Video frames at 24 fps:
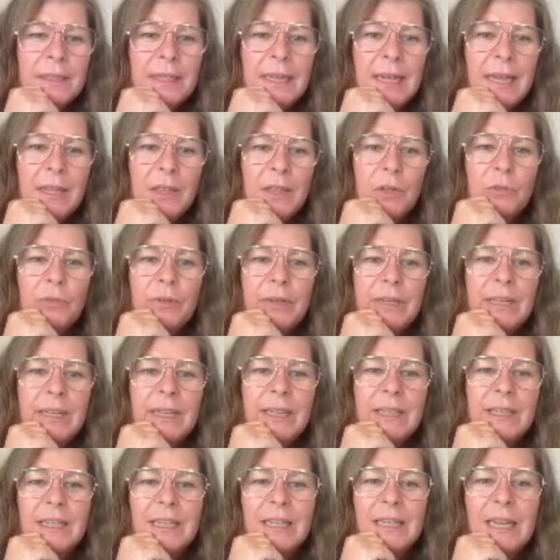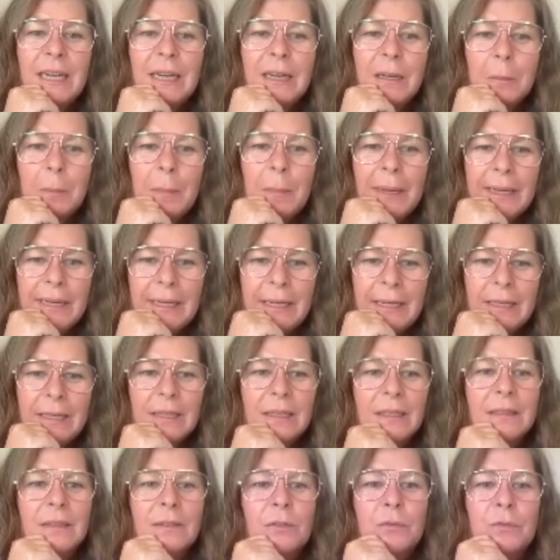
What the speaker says: gathering it little by little,